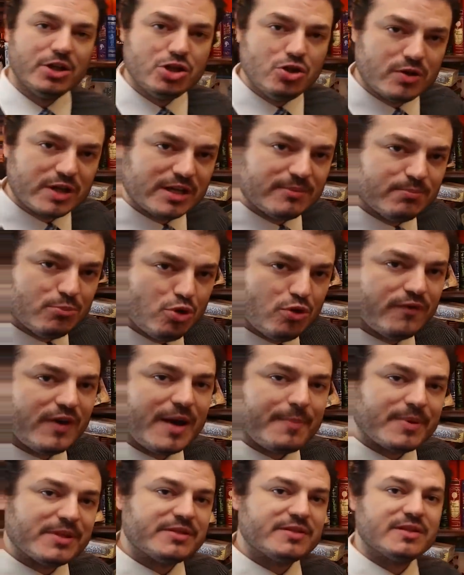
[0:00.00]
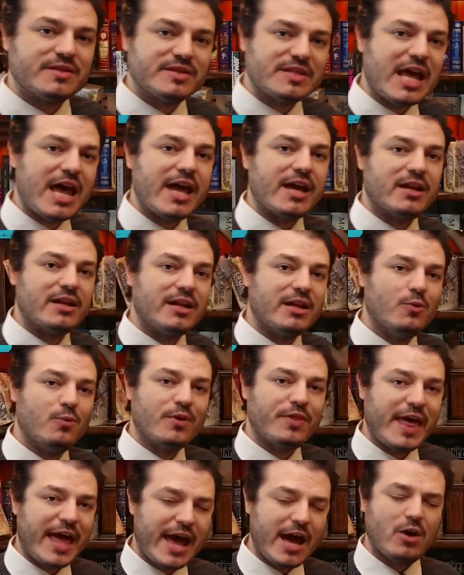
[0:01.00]
you can move up in society
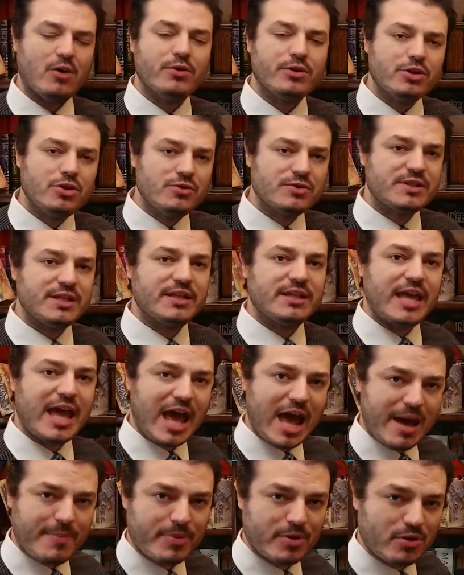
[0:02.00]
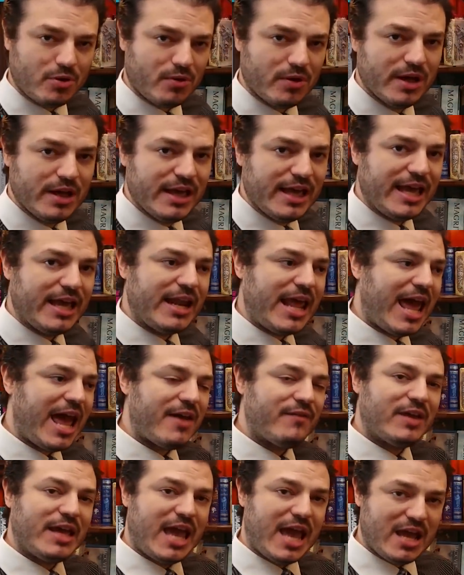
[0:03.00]
without using capital and
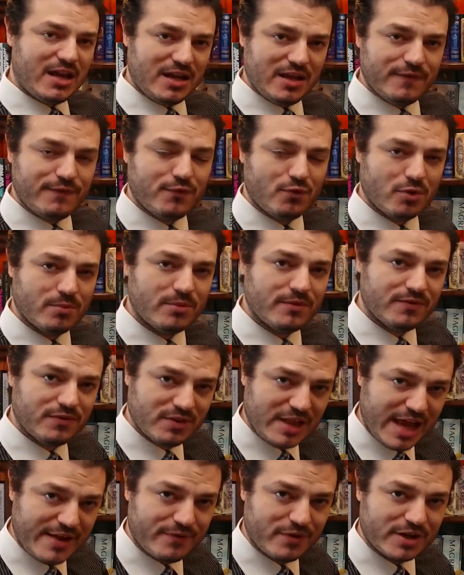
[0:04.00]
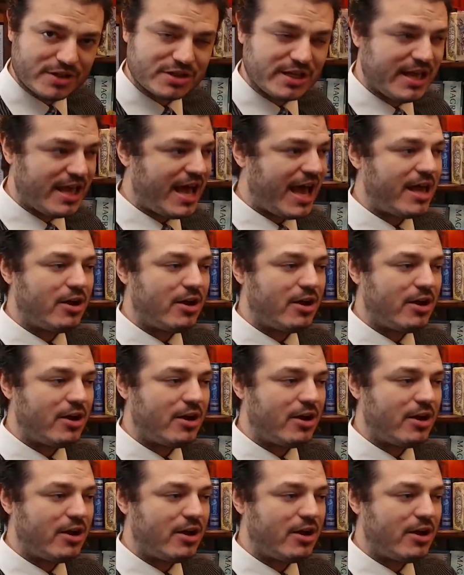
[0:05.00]
having any form of leverage.